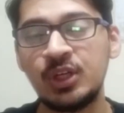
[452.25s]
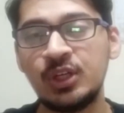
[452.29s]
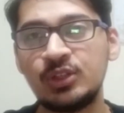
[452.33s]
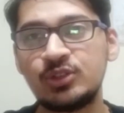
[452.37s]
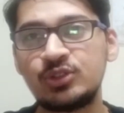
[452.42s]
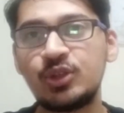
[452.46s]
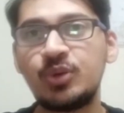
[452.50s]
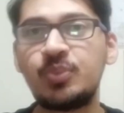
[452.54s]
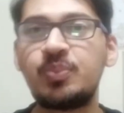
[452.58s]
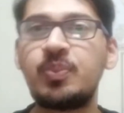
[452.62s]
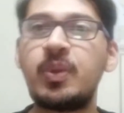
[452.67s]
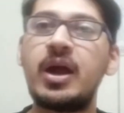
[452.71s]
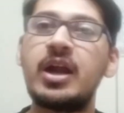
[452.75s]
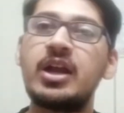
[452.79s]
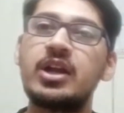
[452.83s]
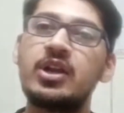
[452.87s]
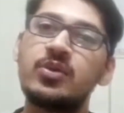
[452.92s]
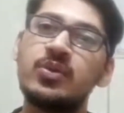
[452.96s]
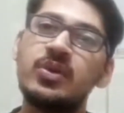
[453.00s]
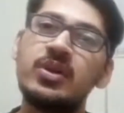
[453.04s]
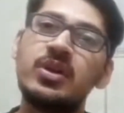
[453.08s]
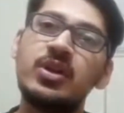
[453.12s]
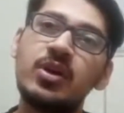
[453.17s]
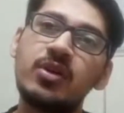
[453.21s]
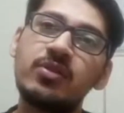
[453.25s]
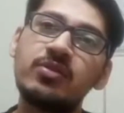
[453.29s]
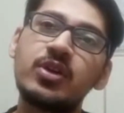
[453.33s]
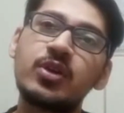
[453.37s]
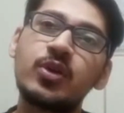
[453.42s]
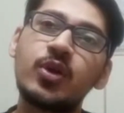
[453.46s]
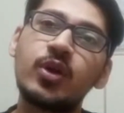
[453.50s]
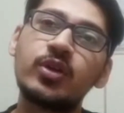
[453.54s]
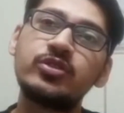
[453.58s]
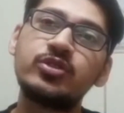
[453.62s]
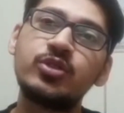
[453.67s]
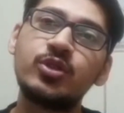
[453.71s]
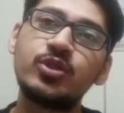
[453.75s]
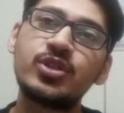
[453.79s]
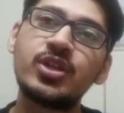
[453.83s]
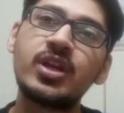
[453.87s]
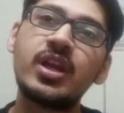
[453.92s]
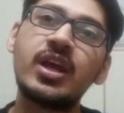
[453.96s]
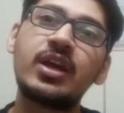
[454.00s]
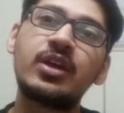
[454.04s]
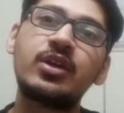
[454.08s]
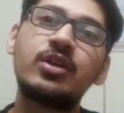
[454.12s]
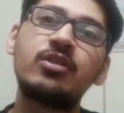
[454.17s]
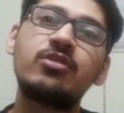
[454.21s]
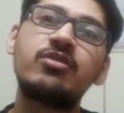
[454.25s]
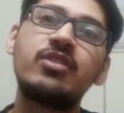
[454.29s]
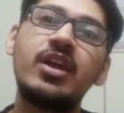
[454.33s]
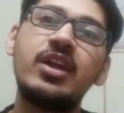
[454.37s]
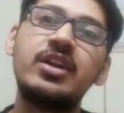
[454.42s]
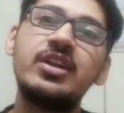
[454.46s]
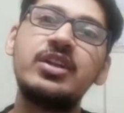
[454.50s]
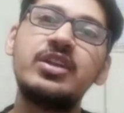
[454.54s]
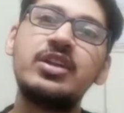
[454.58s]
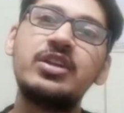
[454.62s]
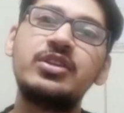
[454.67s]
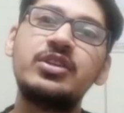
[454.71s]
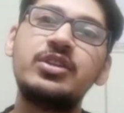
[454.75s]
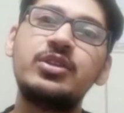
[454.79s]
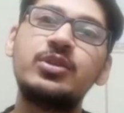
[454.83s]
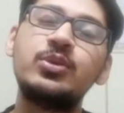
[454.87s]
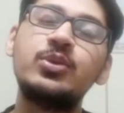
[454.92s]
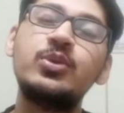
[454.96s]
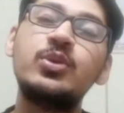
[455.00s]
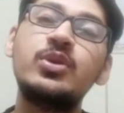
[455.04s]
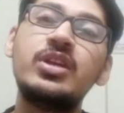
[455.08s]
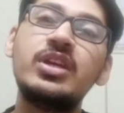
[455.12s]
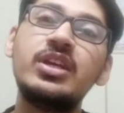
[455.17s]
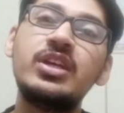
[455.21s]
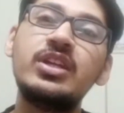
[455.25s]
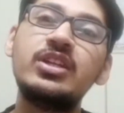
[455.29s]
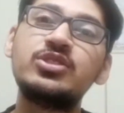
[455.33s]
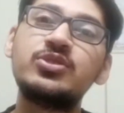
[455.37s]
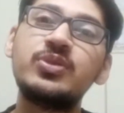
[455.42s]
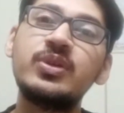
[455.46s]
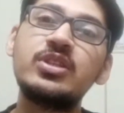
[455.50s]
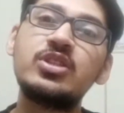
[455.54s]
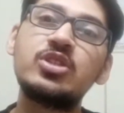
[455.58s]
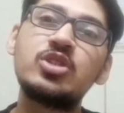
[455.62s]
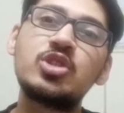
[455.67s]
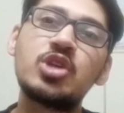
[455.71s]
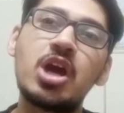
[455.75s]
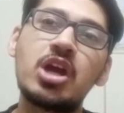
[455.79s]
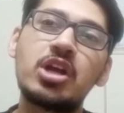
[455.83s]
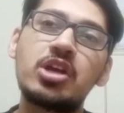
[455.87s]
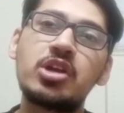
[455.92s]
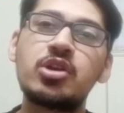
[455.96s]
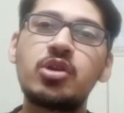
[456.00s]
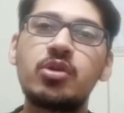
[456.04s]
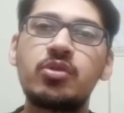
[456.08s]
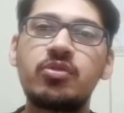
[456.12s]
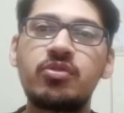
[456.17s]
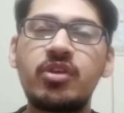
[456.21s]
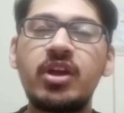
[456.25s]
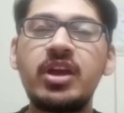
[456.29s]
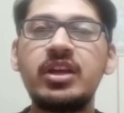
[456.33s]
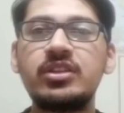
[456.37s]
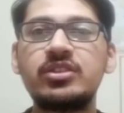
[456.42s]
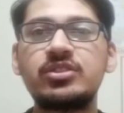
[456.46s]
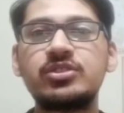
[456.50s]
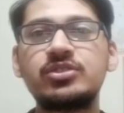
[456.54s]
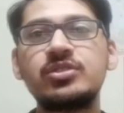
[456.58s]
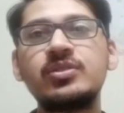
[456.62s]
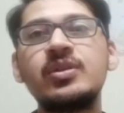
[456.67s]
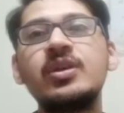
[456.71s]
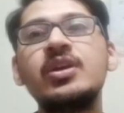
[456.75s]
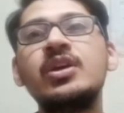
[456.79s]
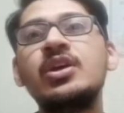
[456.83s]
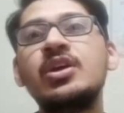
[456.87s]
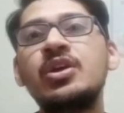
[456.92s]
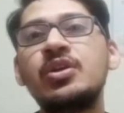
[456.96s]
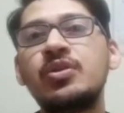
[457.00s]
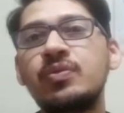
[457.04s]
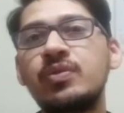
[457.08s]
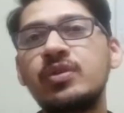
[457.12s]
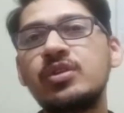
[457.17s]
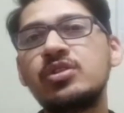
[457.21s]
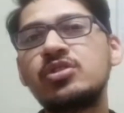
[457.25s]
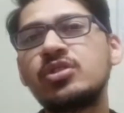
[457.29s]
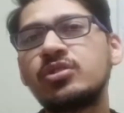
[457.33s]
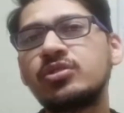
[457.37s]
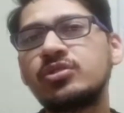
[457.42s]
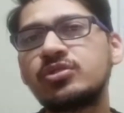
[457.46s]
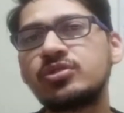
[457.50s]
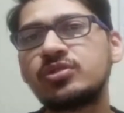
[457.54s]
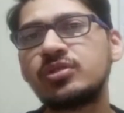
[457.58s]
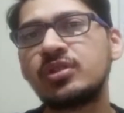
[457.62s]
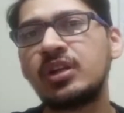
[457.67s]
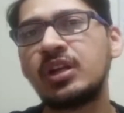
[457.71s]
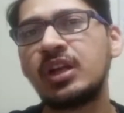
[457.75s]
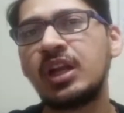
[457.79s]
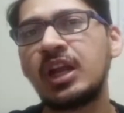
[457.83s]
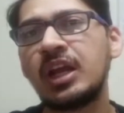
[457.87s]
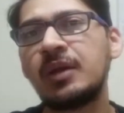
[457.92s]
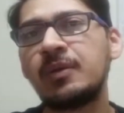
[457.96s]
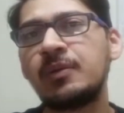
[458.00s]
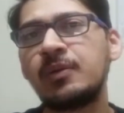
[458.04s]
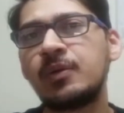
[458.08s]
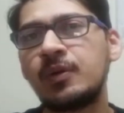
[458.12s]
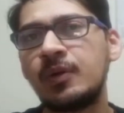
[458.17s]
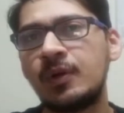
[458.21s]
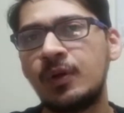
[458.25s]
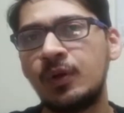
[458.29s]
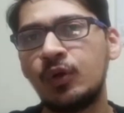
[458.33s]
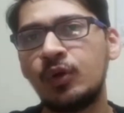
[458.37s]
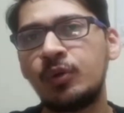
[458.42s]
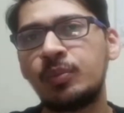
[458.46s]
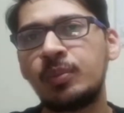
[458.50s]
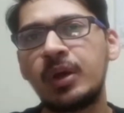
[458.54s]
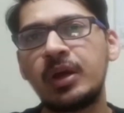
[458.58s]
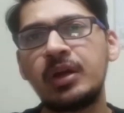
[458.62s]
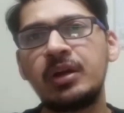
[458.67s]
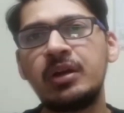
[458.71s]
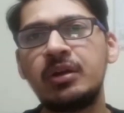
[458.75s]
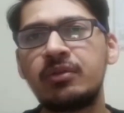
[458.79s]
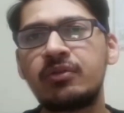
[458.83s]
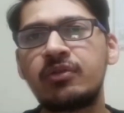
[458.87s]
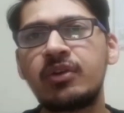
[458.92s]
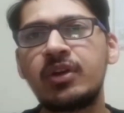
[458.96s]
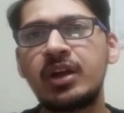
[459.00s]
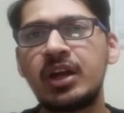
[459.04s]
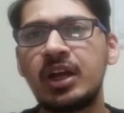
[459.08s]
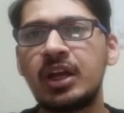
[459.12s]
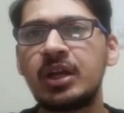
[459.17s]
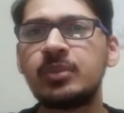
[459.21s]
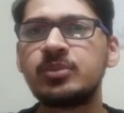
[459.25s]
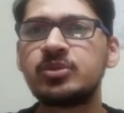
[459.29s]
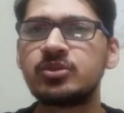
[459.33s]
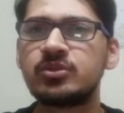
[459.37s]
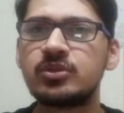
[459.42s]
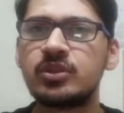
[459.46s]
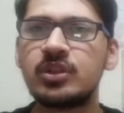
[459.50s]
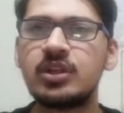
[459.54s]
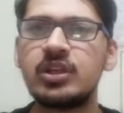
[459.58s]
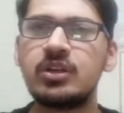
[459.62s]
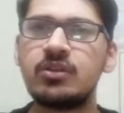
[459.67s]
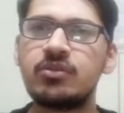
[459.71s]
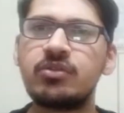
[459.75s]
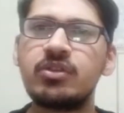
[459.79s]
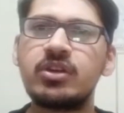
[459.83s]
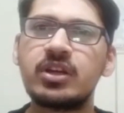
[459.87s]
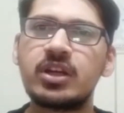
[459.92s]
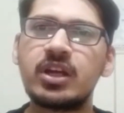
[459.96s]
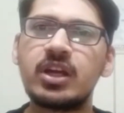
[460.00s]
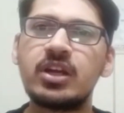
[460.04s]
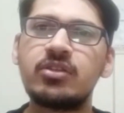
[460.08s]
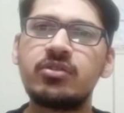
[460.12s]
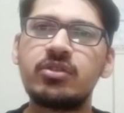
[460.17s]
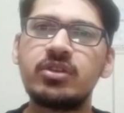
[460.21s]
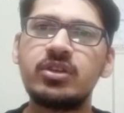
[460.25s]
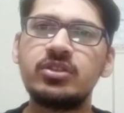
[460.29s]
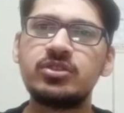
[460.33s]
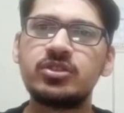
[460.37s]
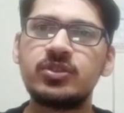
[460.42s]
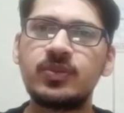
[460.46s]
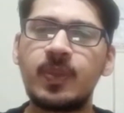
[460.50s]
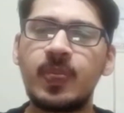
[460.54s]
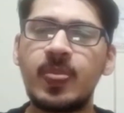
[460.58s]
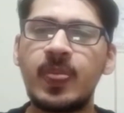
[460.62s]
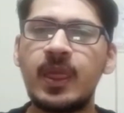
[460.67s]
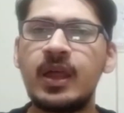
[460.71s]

So Part 1 of the Constitution Act of 1982 deals with Charter of Rights, which is known by different names in different countries.